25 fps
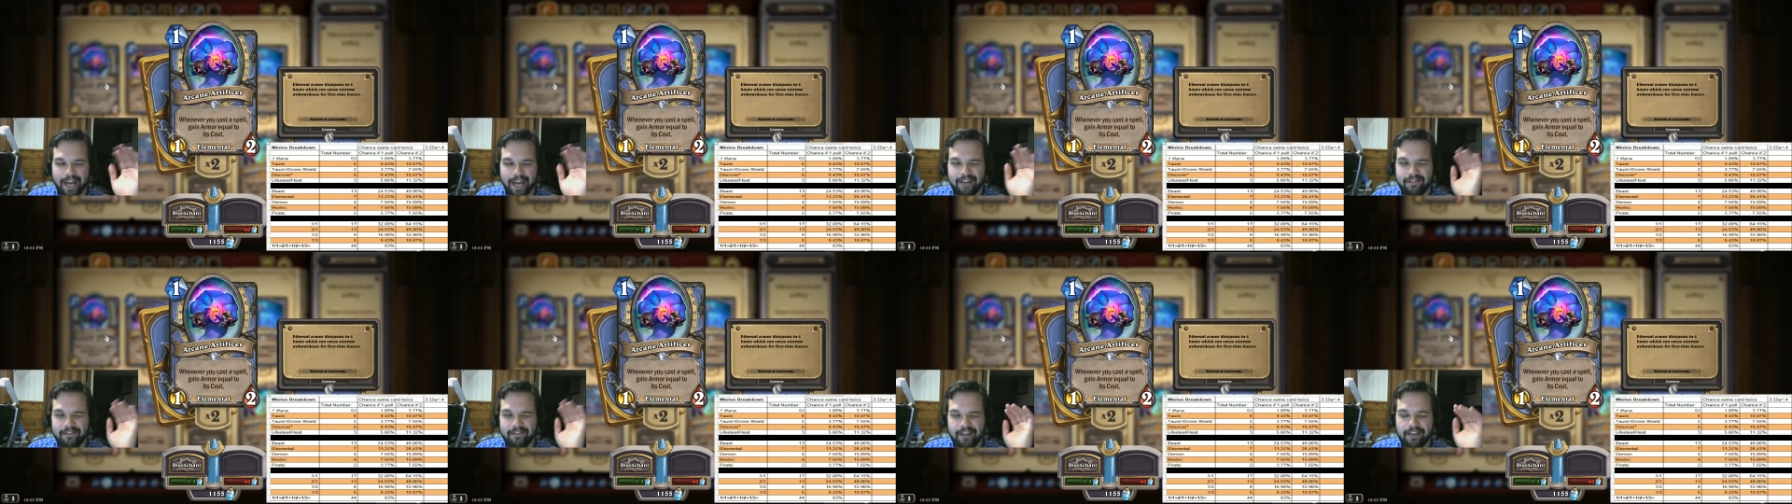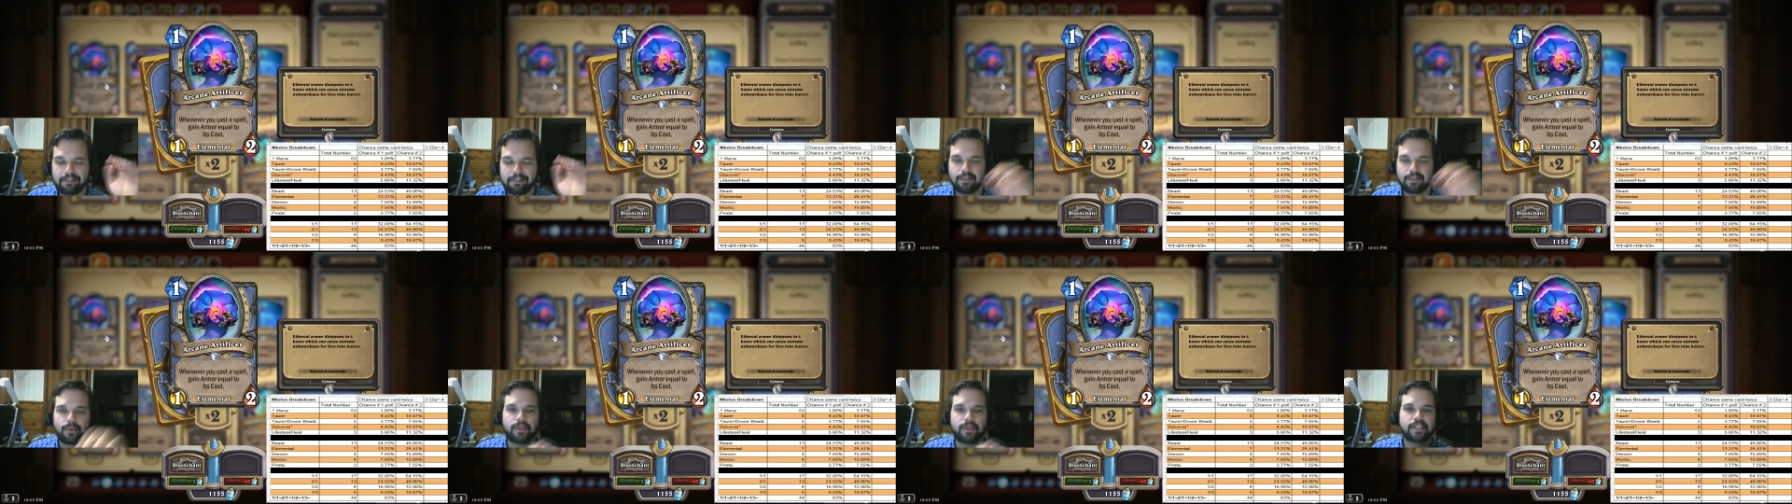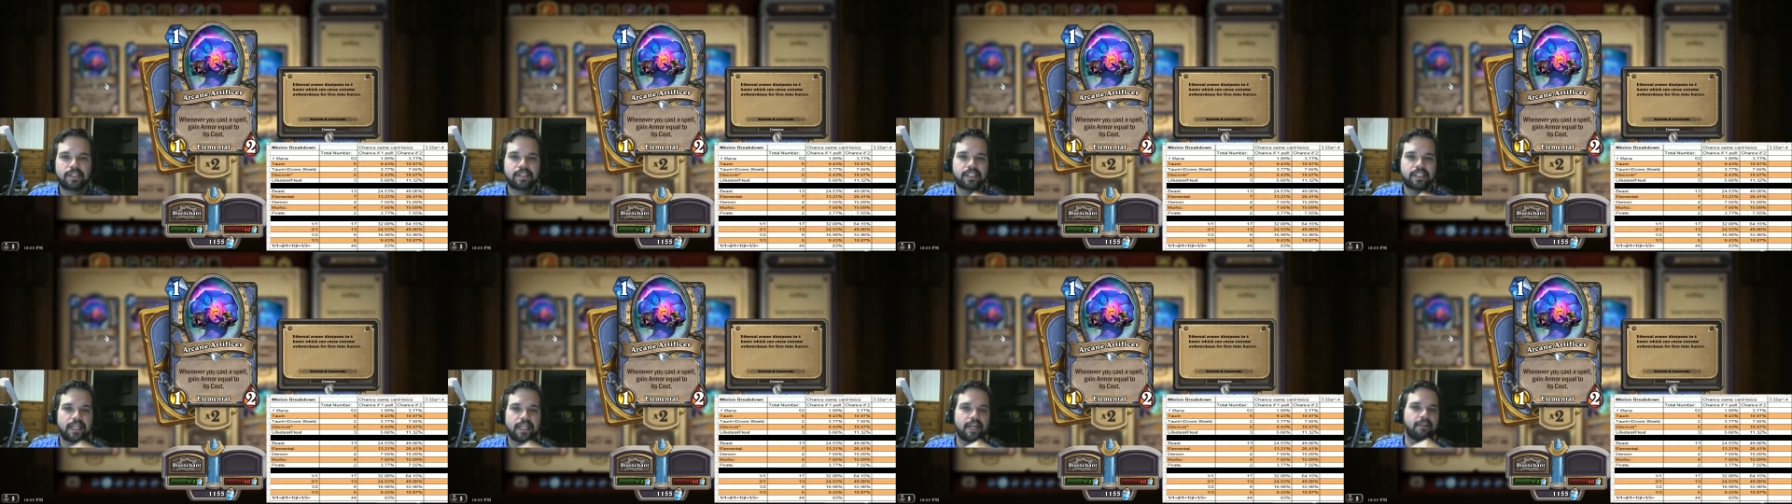favorite ones
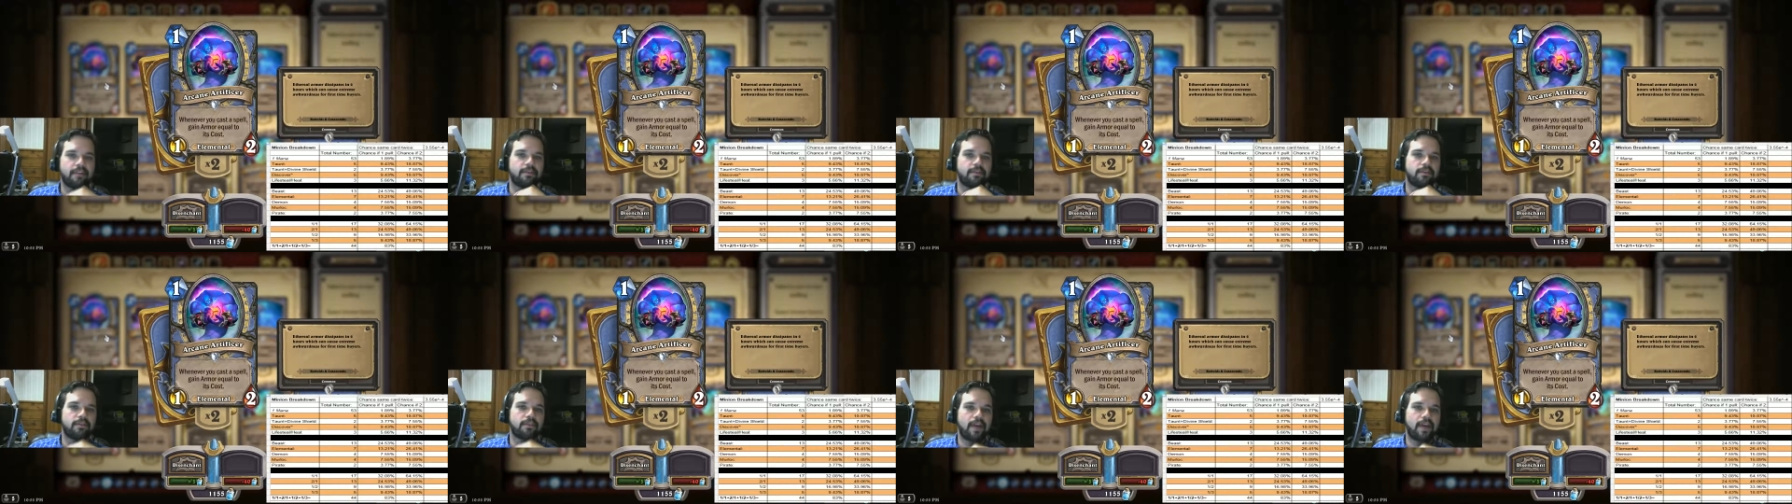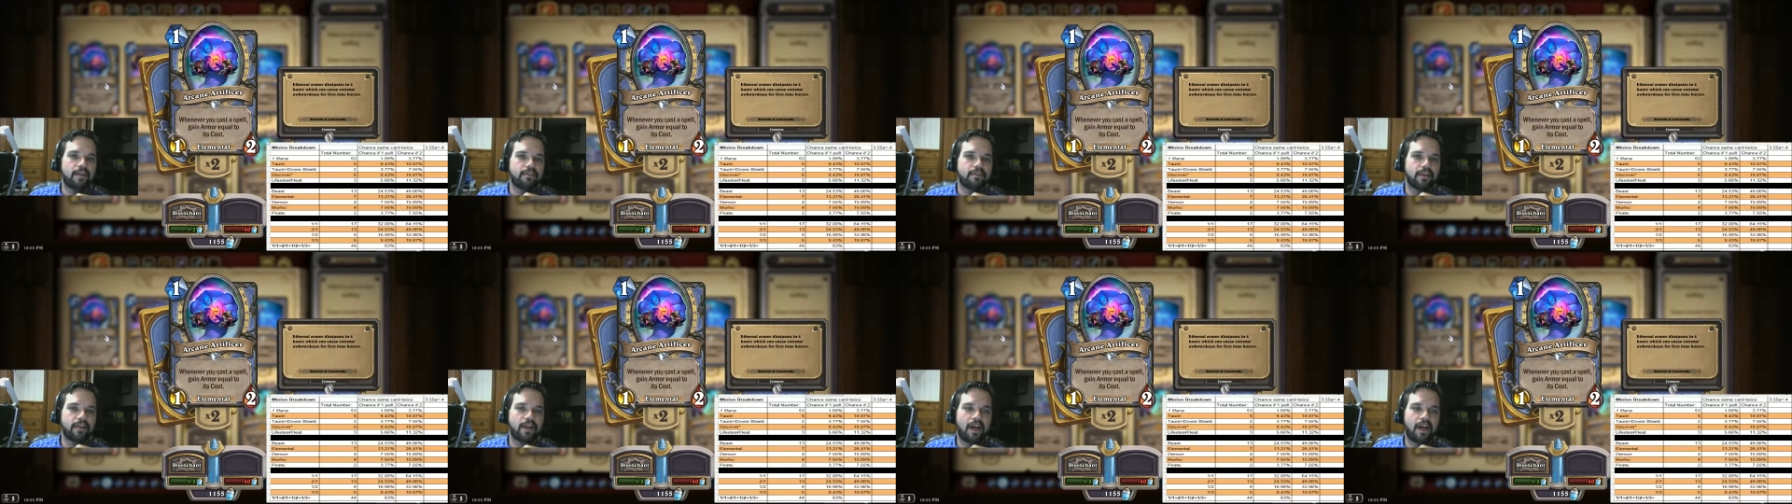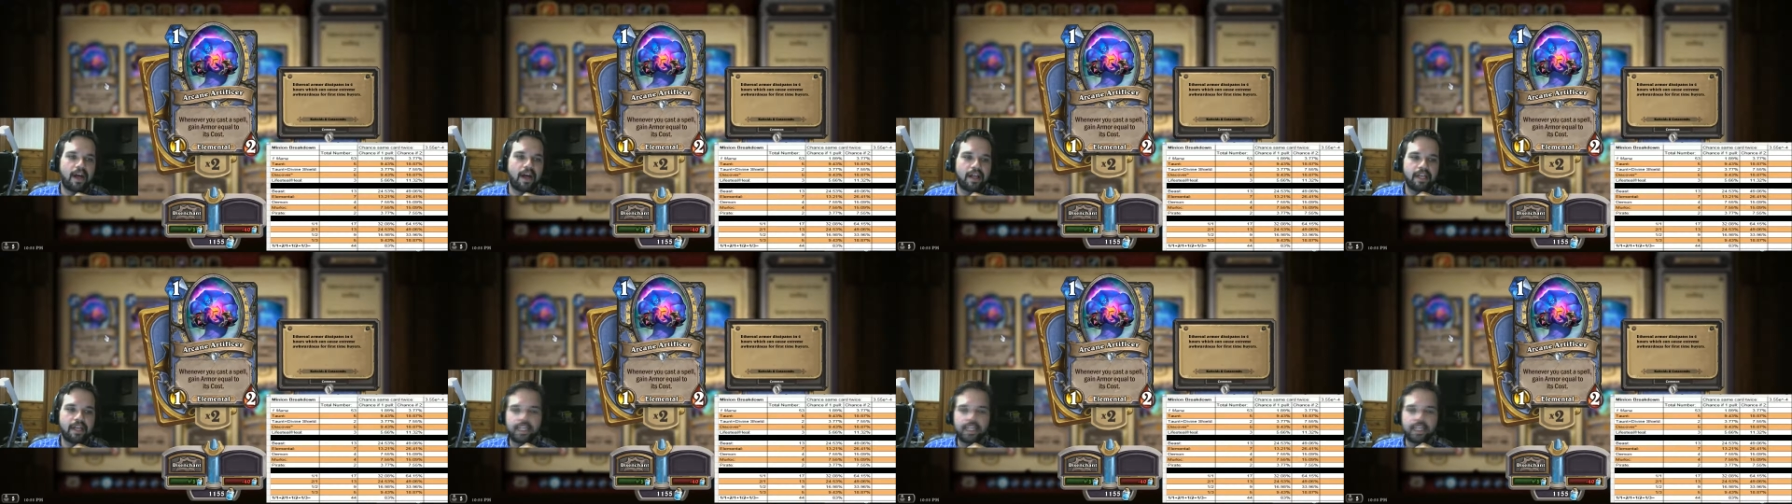to get with Ravencaller.